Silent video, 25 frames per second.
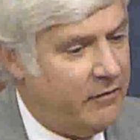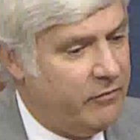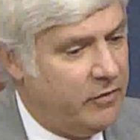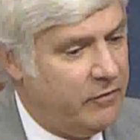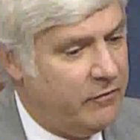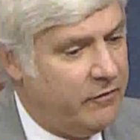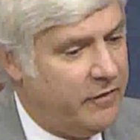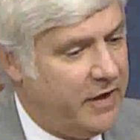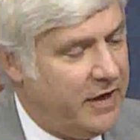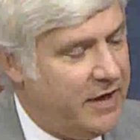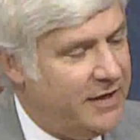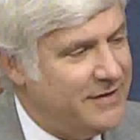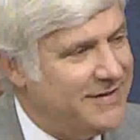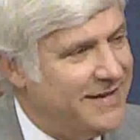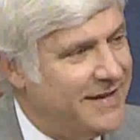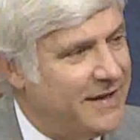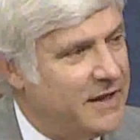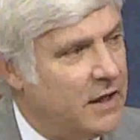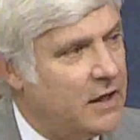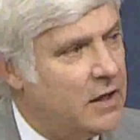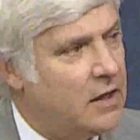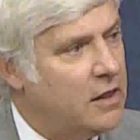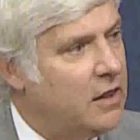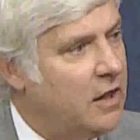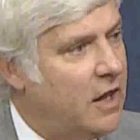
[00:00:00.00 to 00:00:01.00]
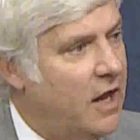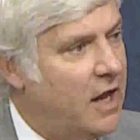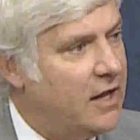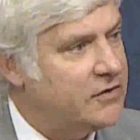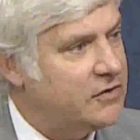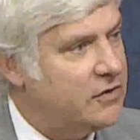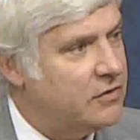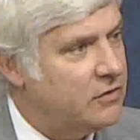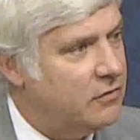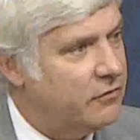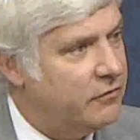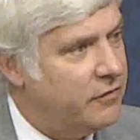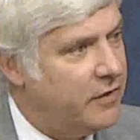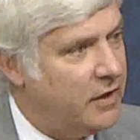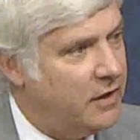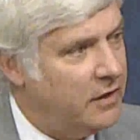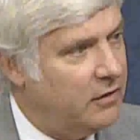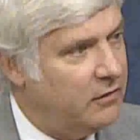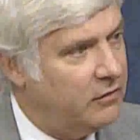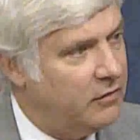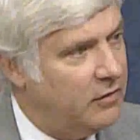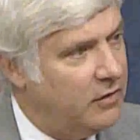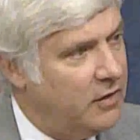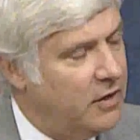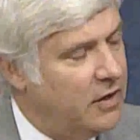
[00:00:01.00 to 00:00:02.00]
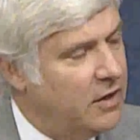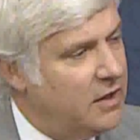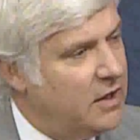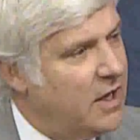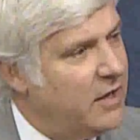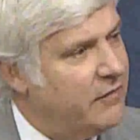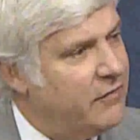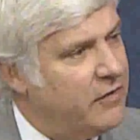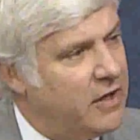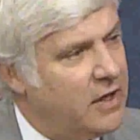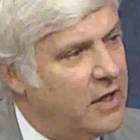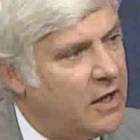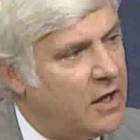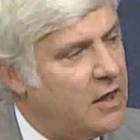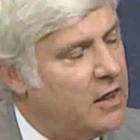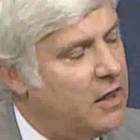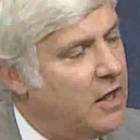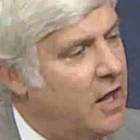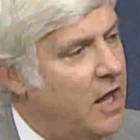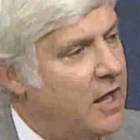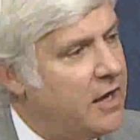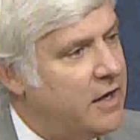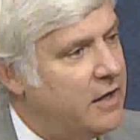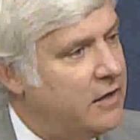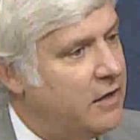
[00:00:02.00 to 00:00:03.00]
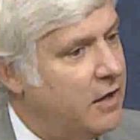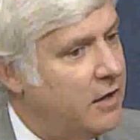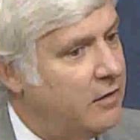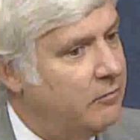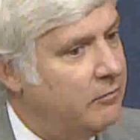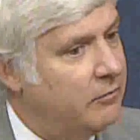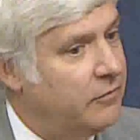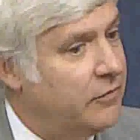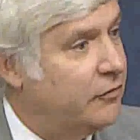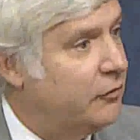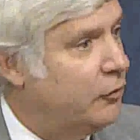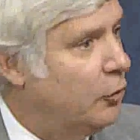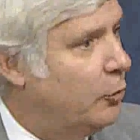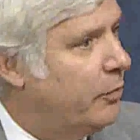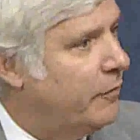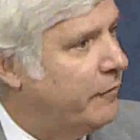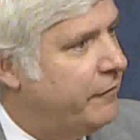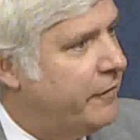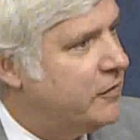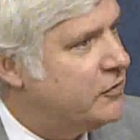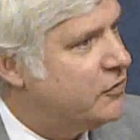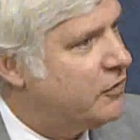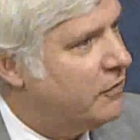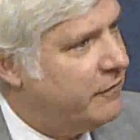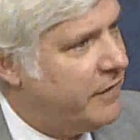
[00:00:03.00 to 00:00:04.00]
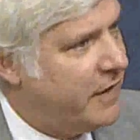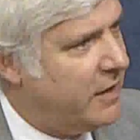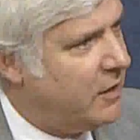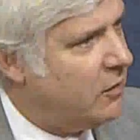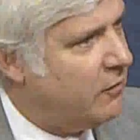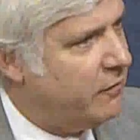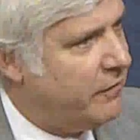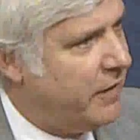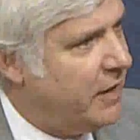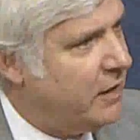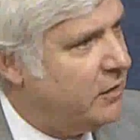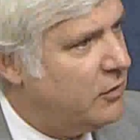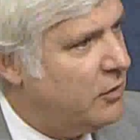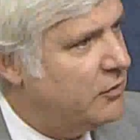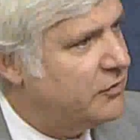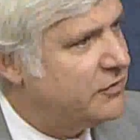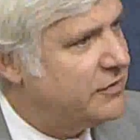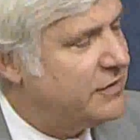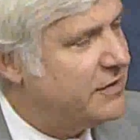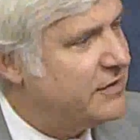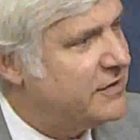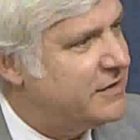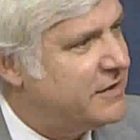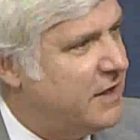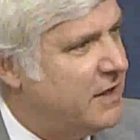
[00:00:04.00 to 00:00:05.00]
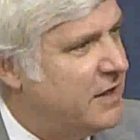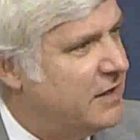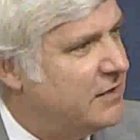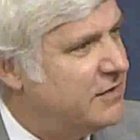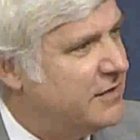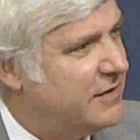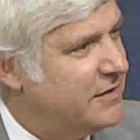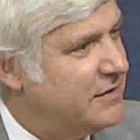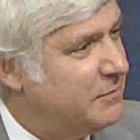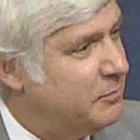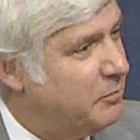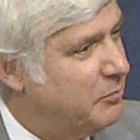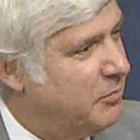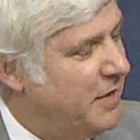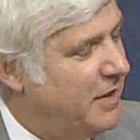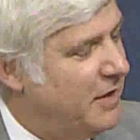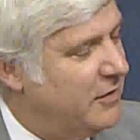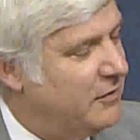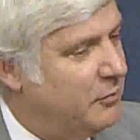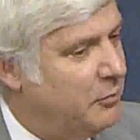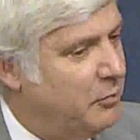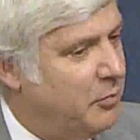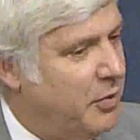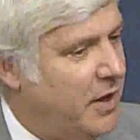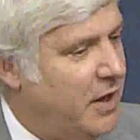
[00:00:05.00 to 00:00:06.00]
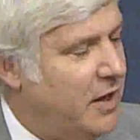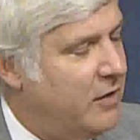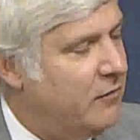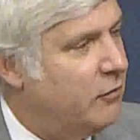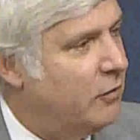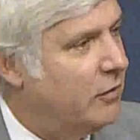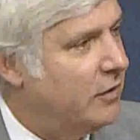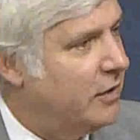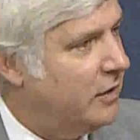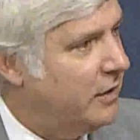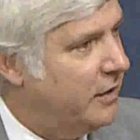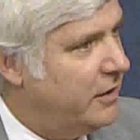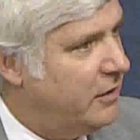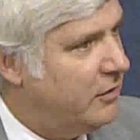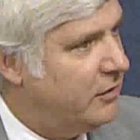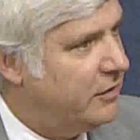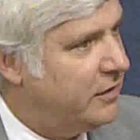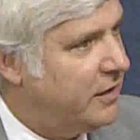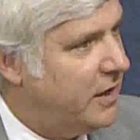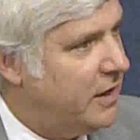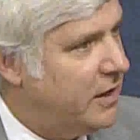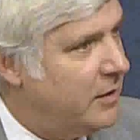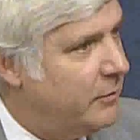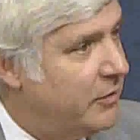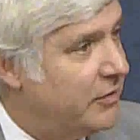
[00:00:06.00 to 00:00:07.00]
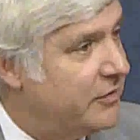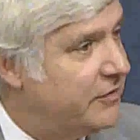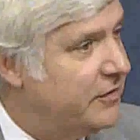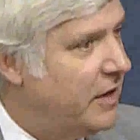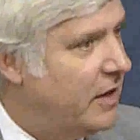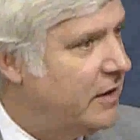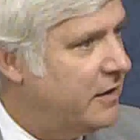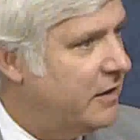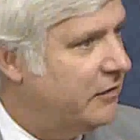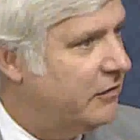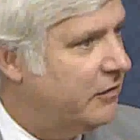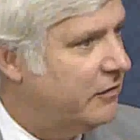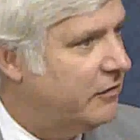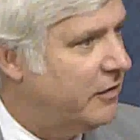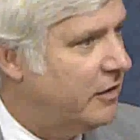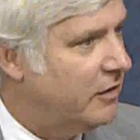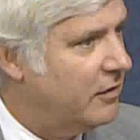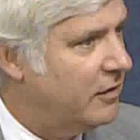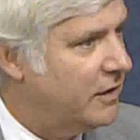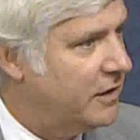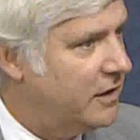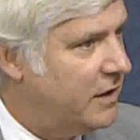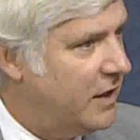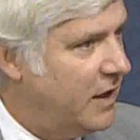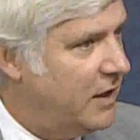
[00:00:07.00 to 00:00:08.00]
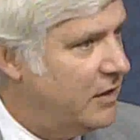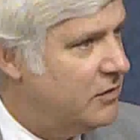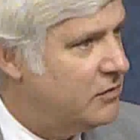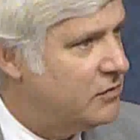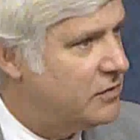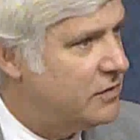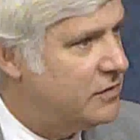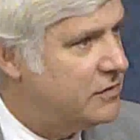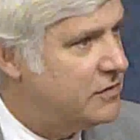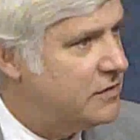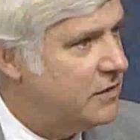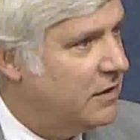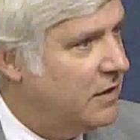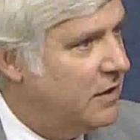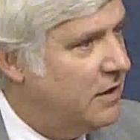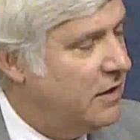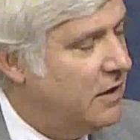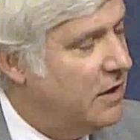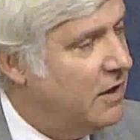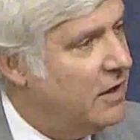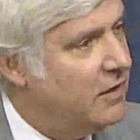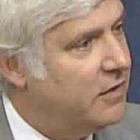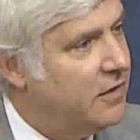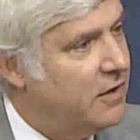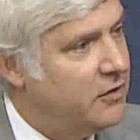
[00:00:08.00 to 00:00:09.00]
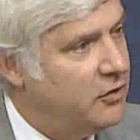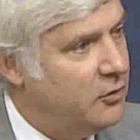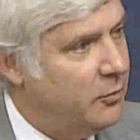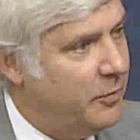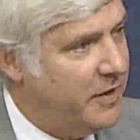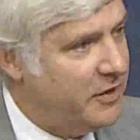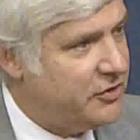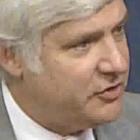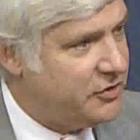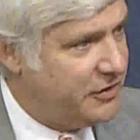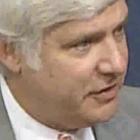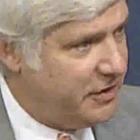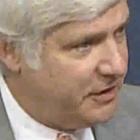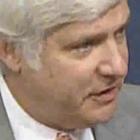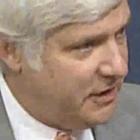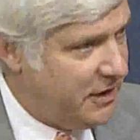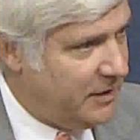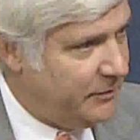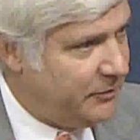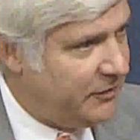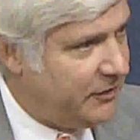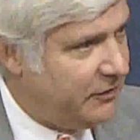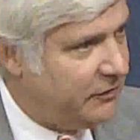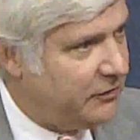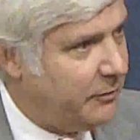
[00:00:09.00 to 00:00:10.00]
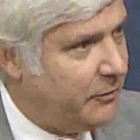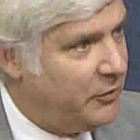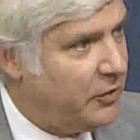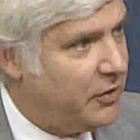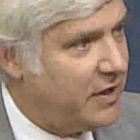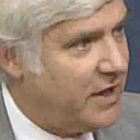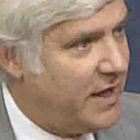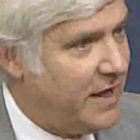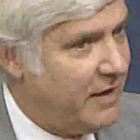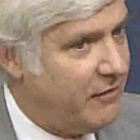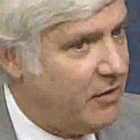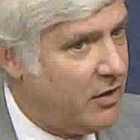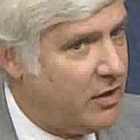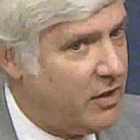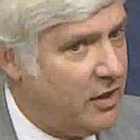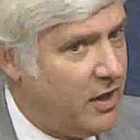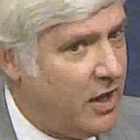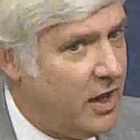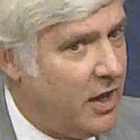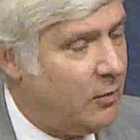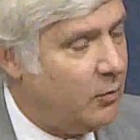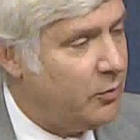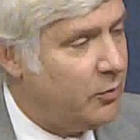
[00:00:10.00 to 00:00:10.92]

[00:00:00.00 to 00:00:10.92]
when they have the veins, they get clots in their veins. If you get clot in a superficial vein or vein close to the skin, it's painful, a little irritating, but it's not necessarily dangerous. Then you mentioned the deep system. You can have a